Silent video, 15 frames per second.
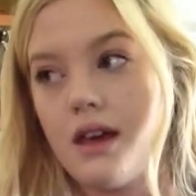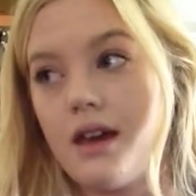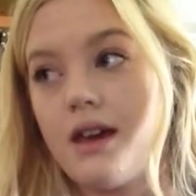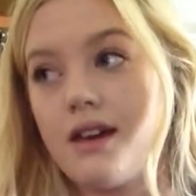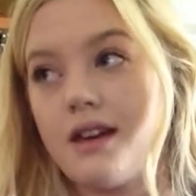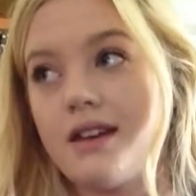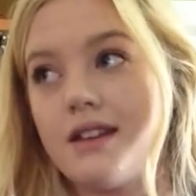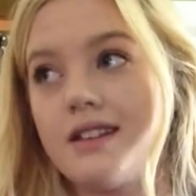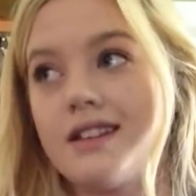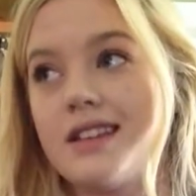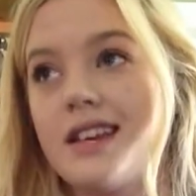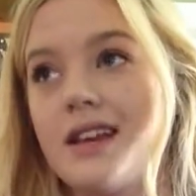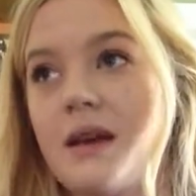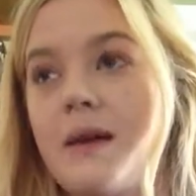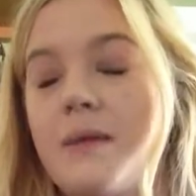And
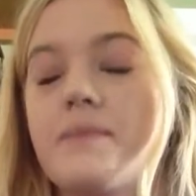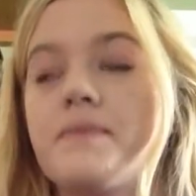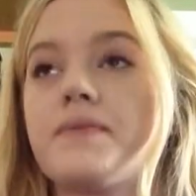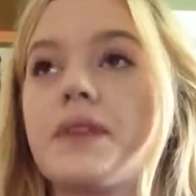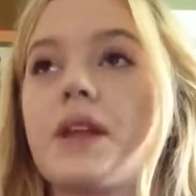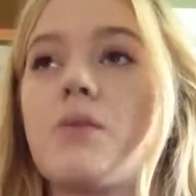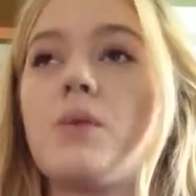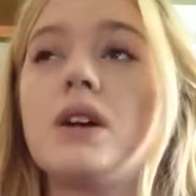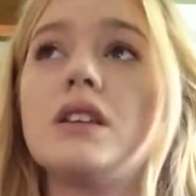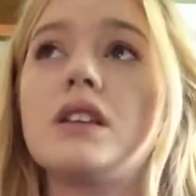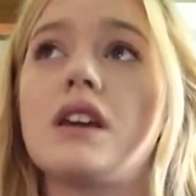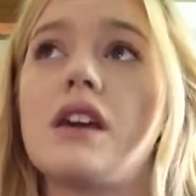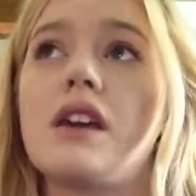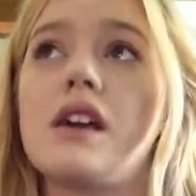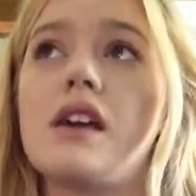one
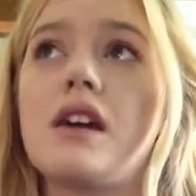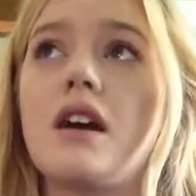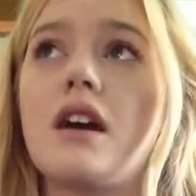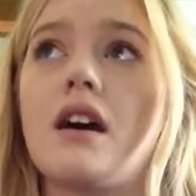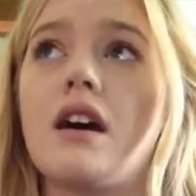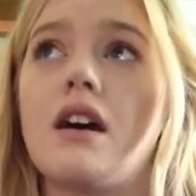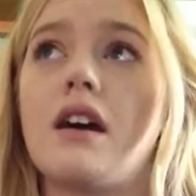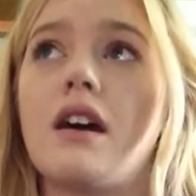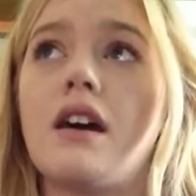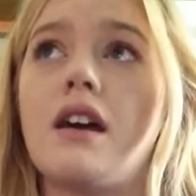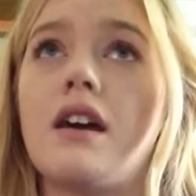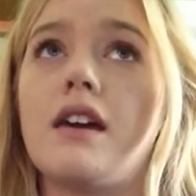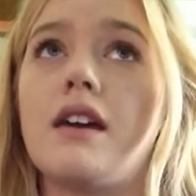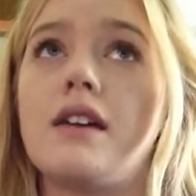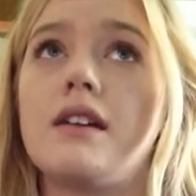night
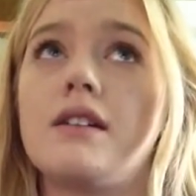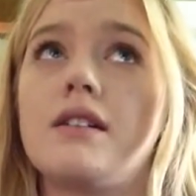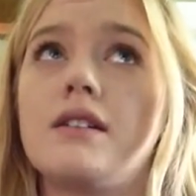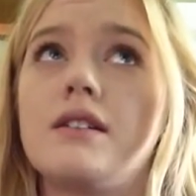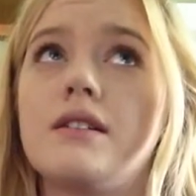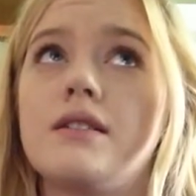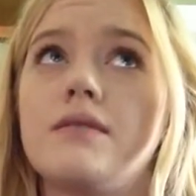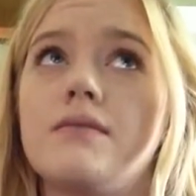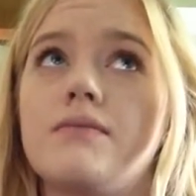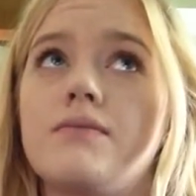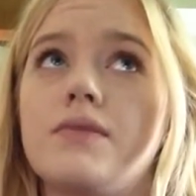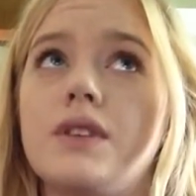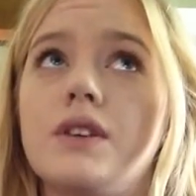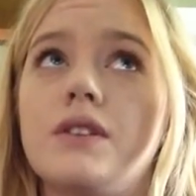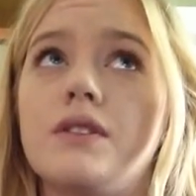I
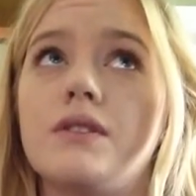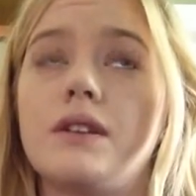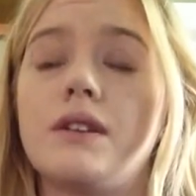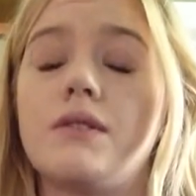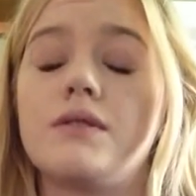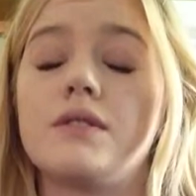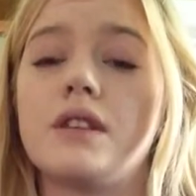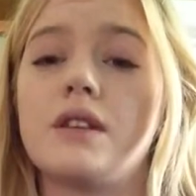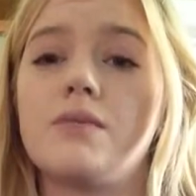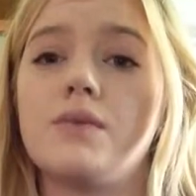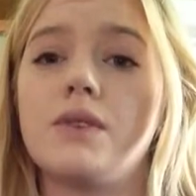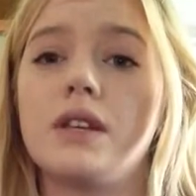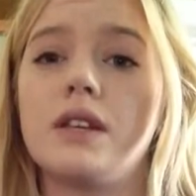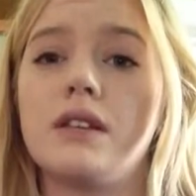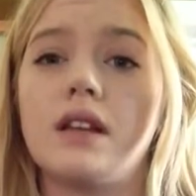was up
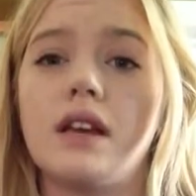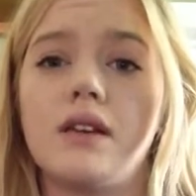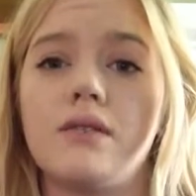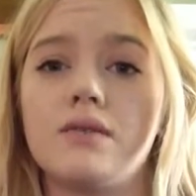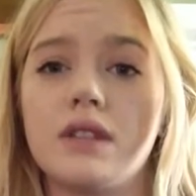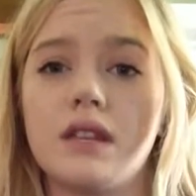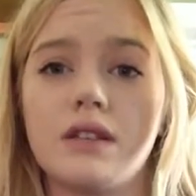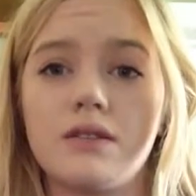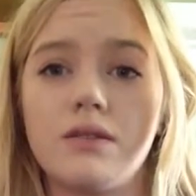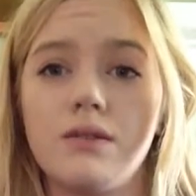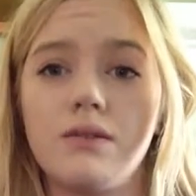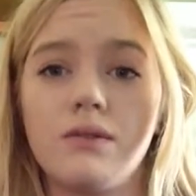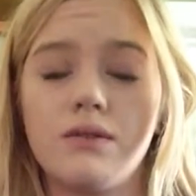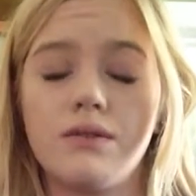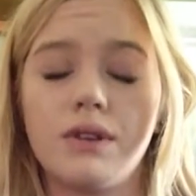really late. It was like
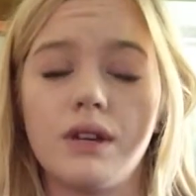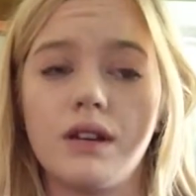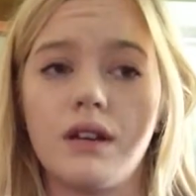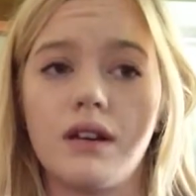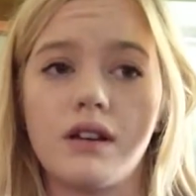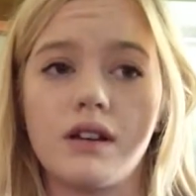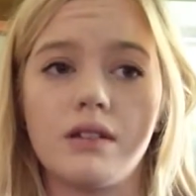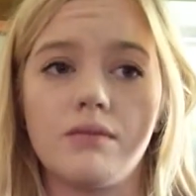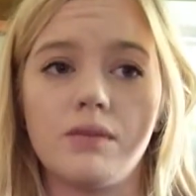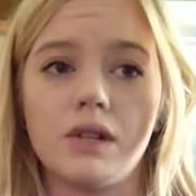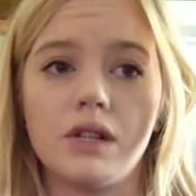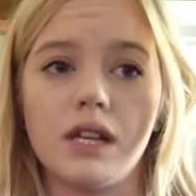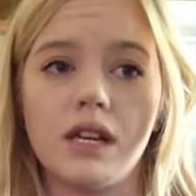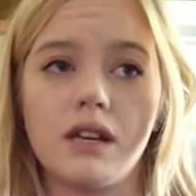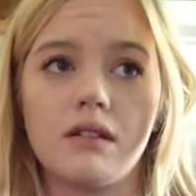2-3 o'clock in the
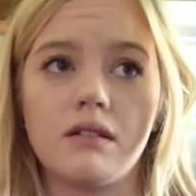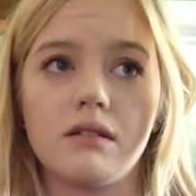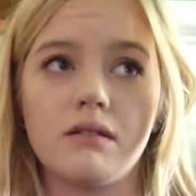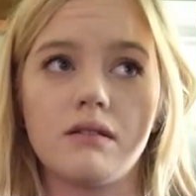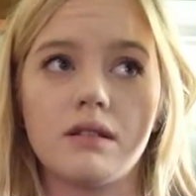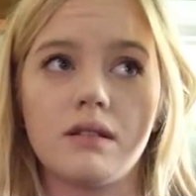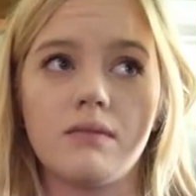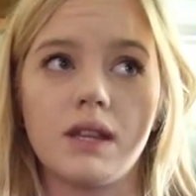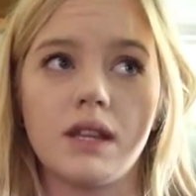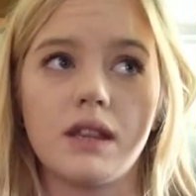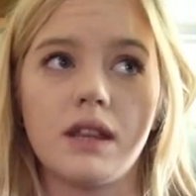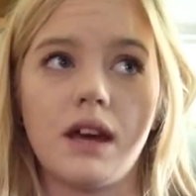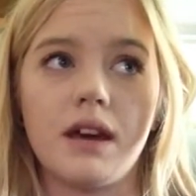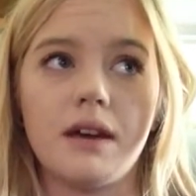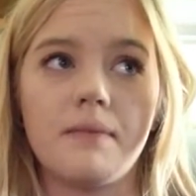morning or something like
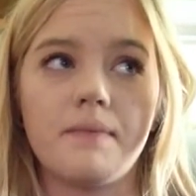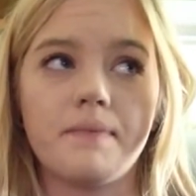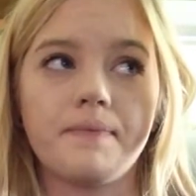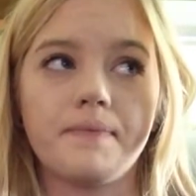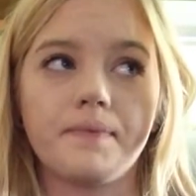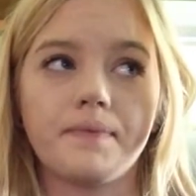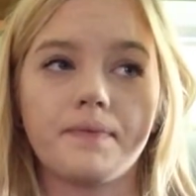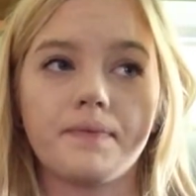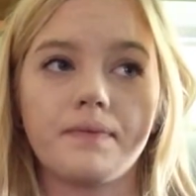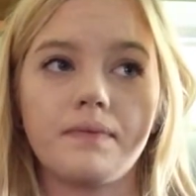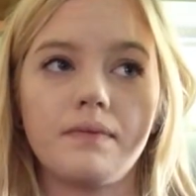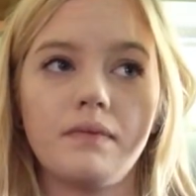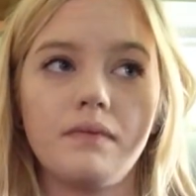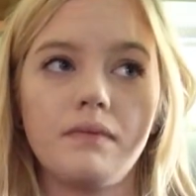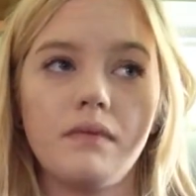that.
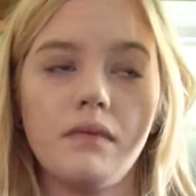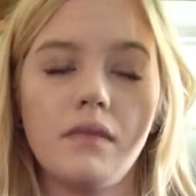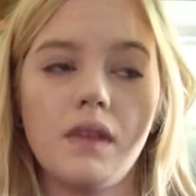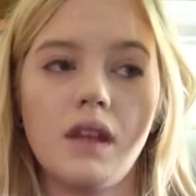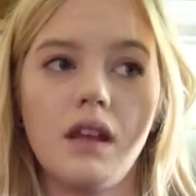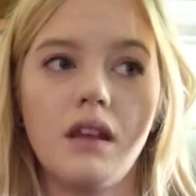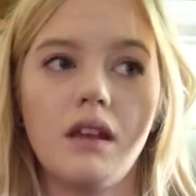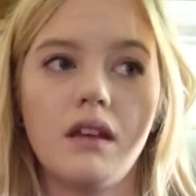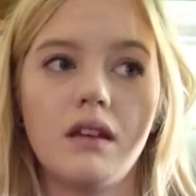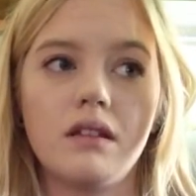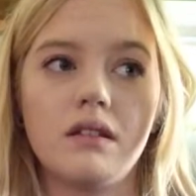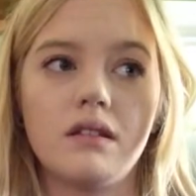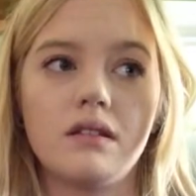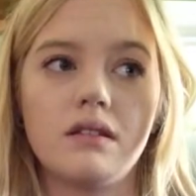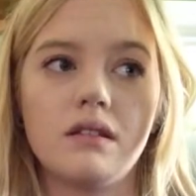
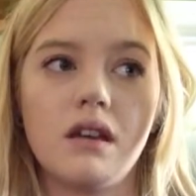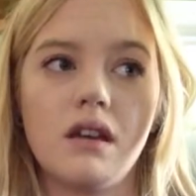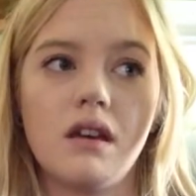And